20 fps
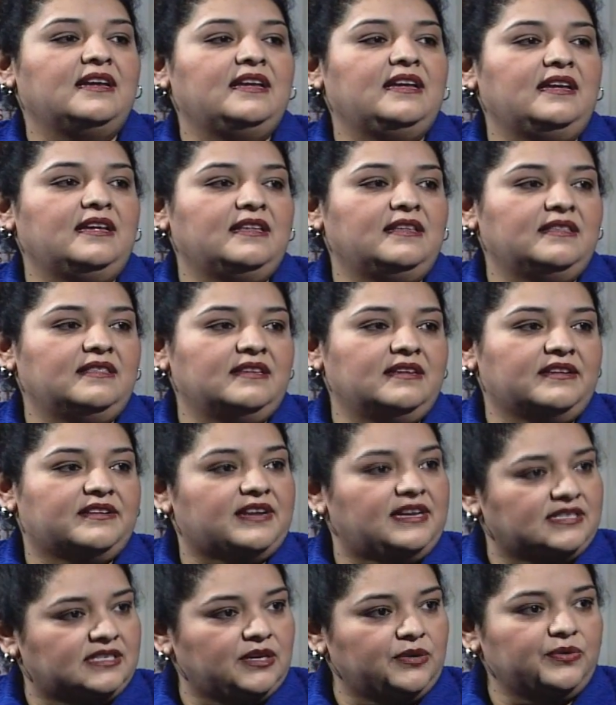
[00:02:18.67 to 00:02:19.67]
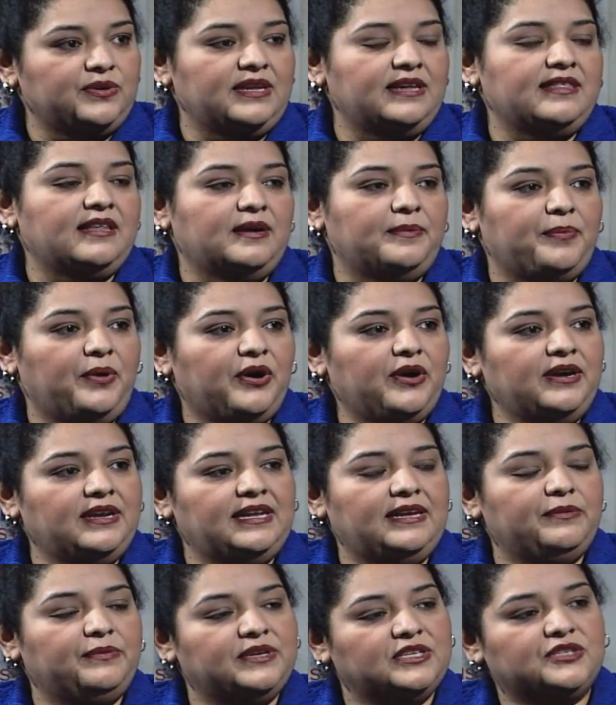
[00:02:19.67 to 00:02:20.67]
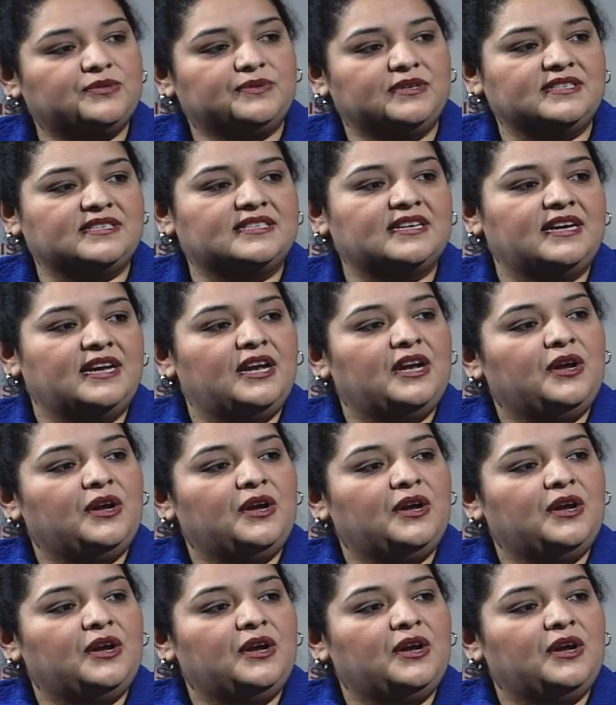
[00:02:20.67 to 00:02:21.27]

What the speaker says: in the Raza Unida party, which was